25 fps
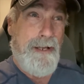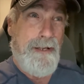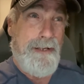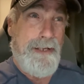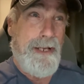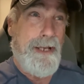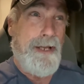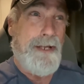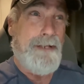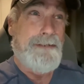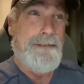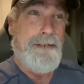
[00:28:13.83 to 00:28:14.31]

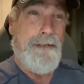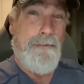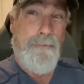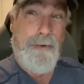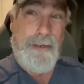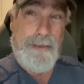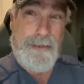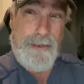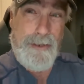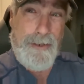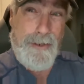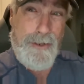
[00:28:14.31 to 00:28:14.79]
Yes, I
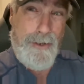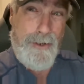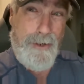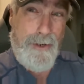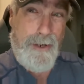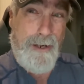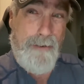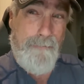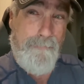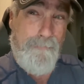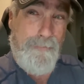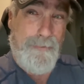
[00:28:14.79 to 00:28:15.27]
went to
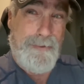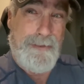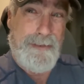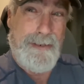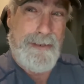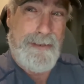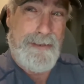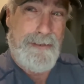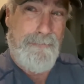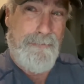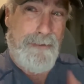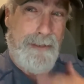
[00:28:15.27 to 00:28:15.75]
Europe for
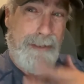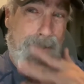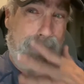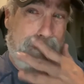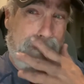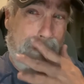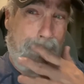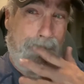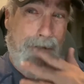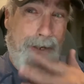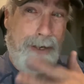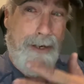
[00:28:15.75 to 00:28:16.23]
six
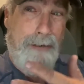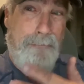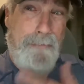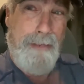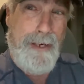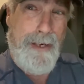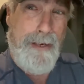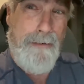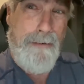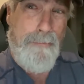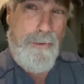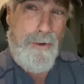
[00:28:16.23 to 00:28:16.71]
weeks. I ran out of
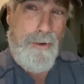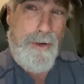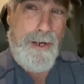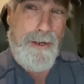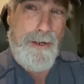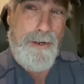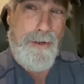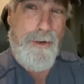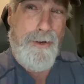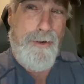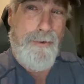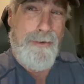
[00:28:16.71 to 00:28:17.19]
money in
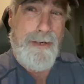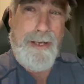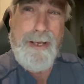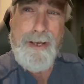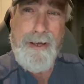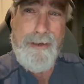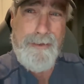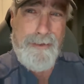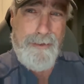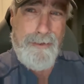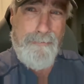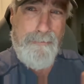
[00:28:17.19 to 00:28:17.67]
Morocco.
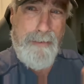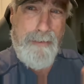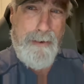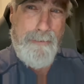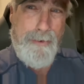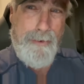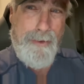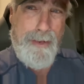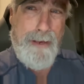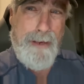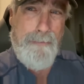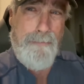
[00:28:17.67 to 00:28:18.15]
Yeah, you
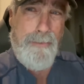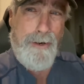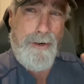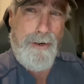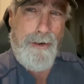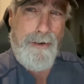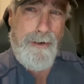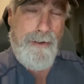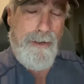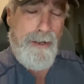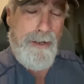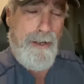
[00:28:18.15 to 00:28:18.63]
remember that
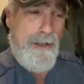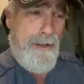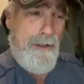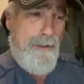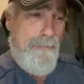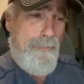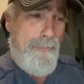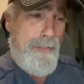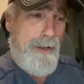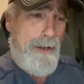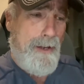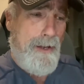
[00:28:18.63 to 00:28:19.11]
part.
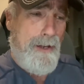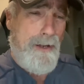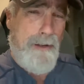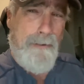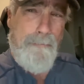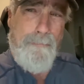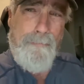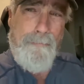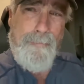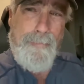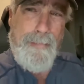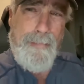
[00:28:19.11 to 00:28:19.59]

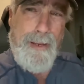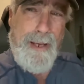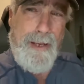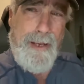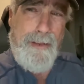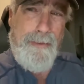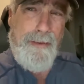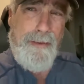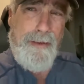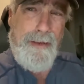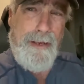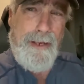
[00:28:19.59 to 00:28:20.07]
Um,
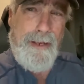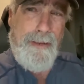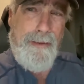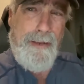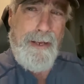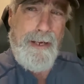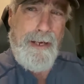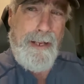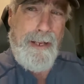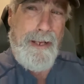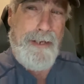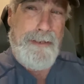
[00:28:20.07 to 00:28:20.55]
and,
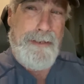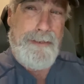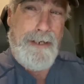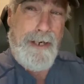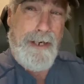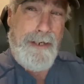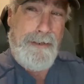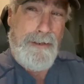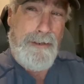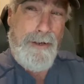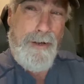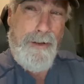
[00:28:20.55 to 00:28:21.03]
and, and I
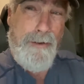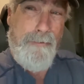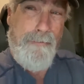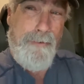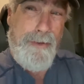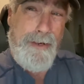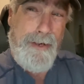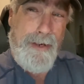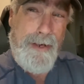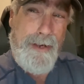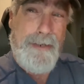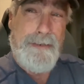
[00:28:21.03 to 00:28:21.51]
hitchhiked all over
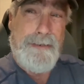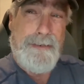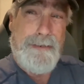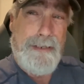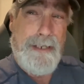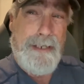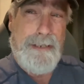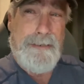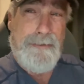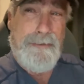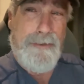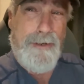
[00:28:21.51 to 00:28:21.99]
the United
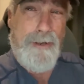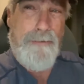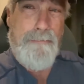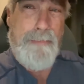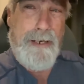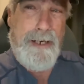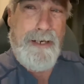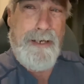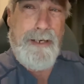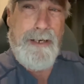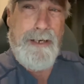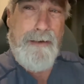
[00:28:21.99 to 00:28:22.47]
States, no
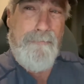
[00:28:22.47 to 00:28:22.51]
money.